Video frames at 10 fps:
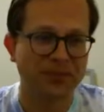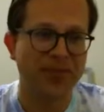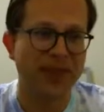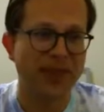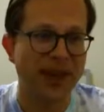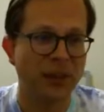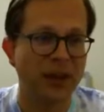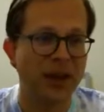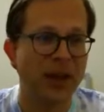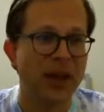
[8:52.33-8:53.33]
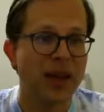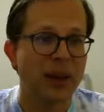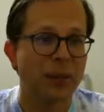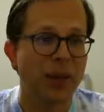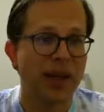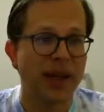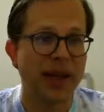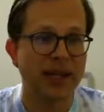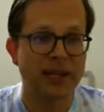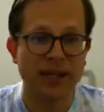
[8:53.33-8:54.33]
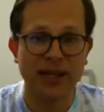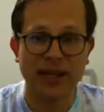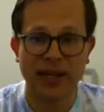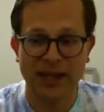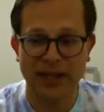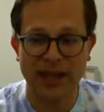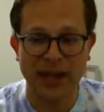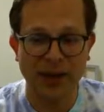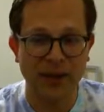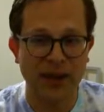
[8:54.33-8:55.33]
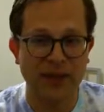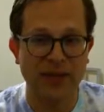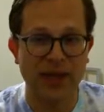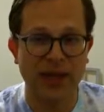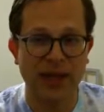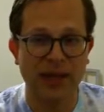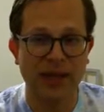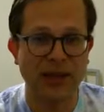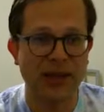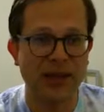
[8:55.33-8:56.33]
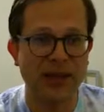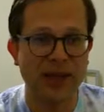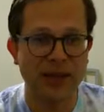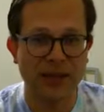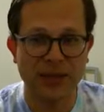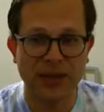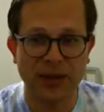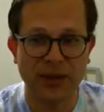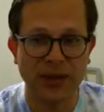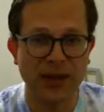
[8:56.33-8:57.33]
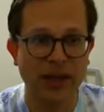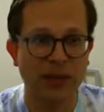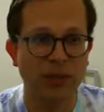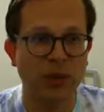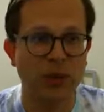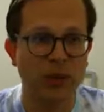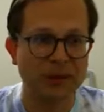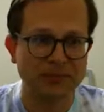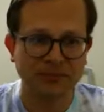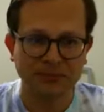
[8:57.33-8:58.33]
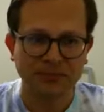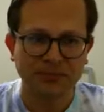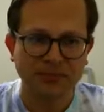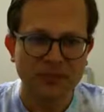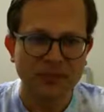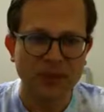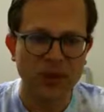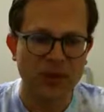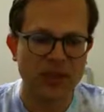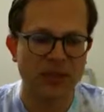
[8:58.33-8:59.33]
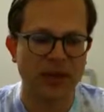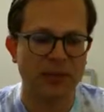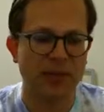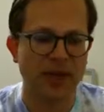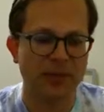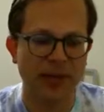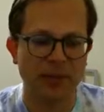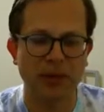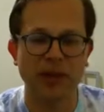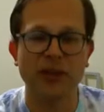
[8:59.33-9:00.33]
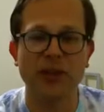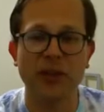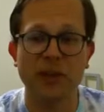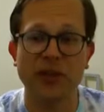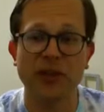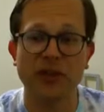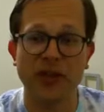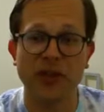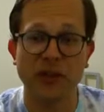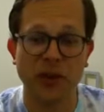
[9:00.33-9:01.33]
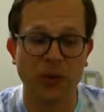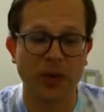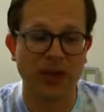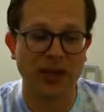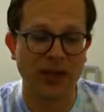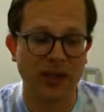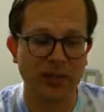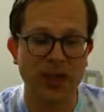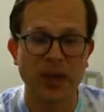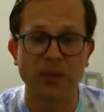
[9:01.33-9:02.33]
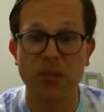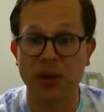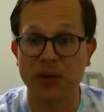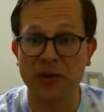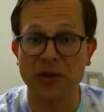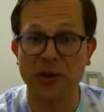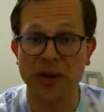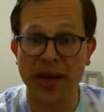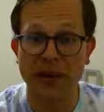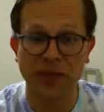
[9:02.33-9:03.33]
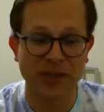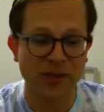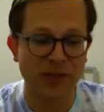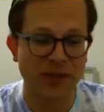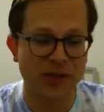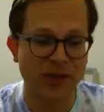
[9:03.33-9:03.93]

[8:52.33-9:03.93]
than that one. But I did get it out of a uh, I think out of the standard high-end pool or some kind of pipe that I pulled. It showed up in the trick tour when um, Builder Toadette was introduced